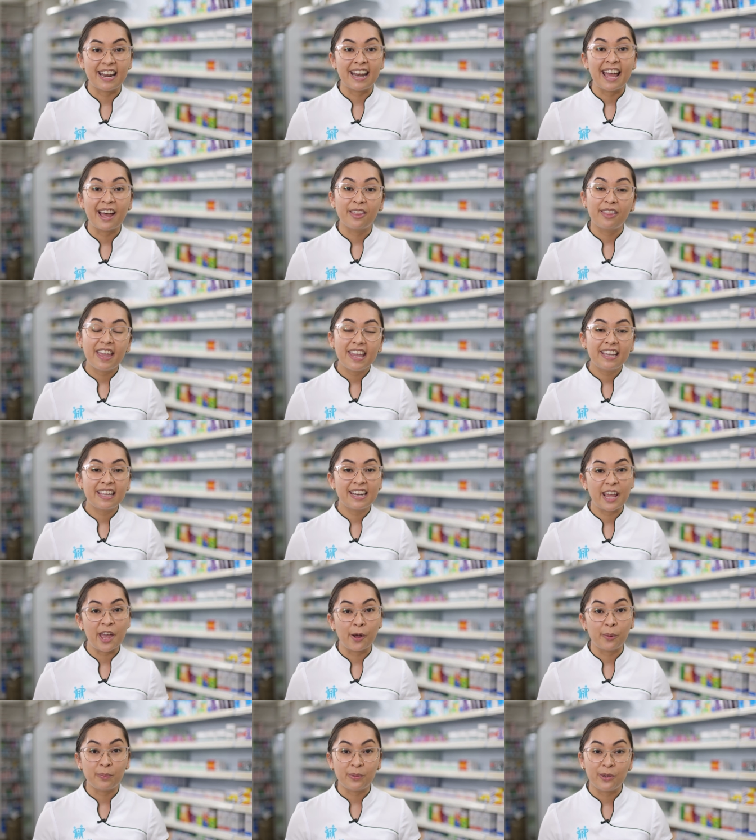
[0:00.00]
and how they can
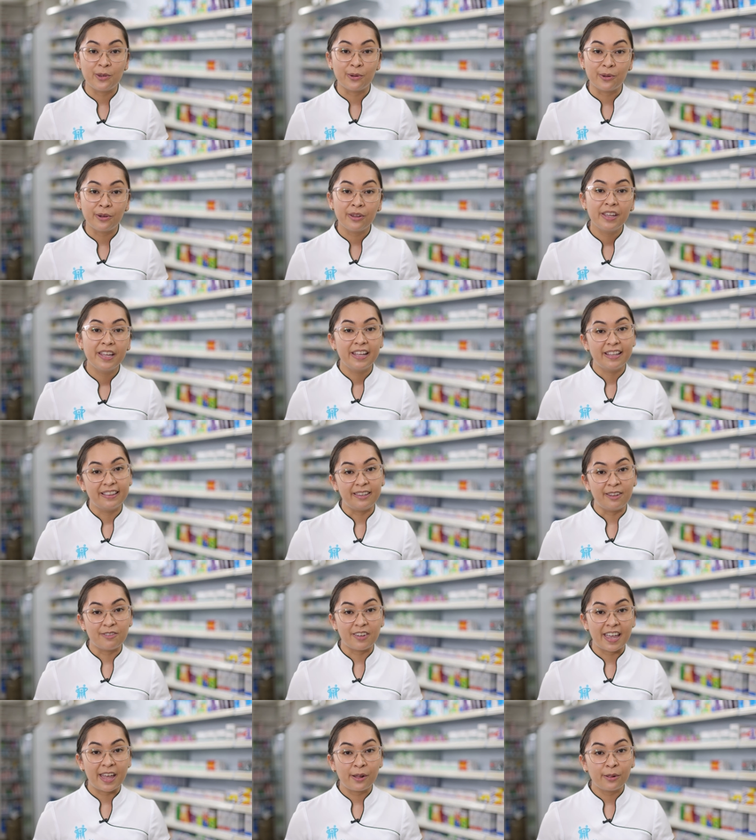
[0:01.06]
help you
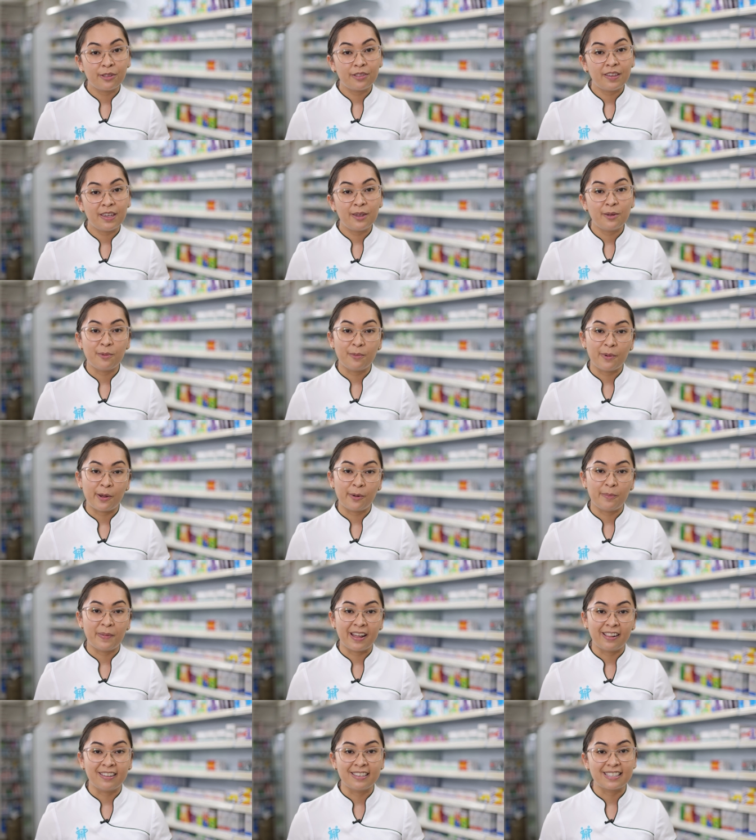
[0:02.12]
live a healthy,
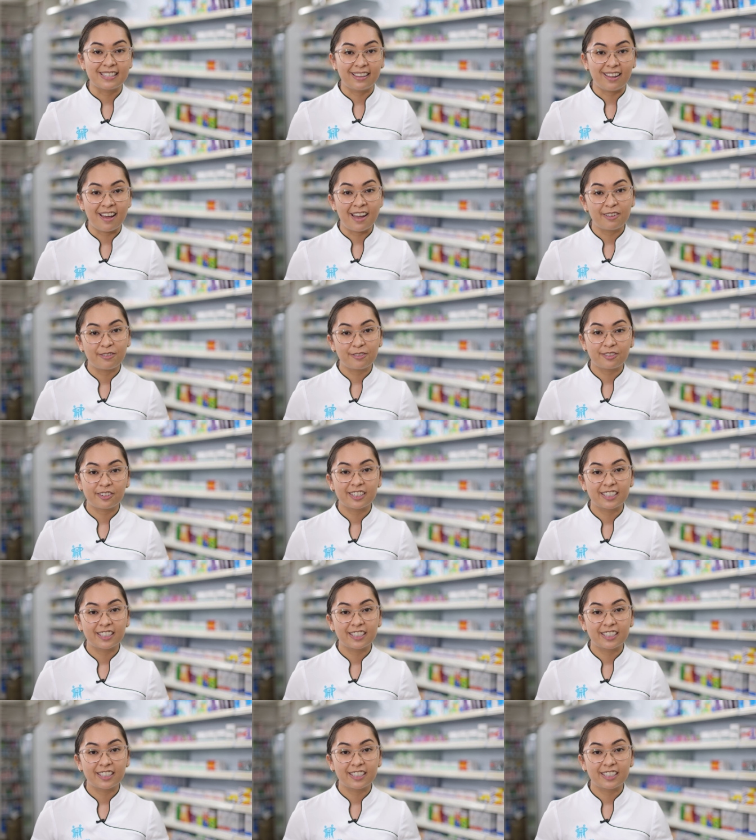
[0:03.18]
well-balanced life.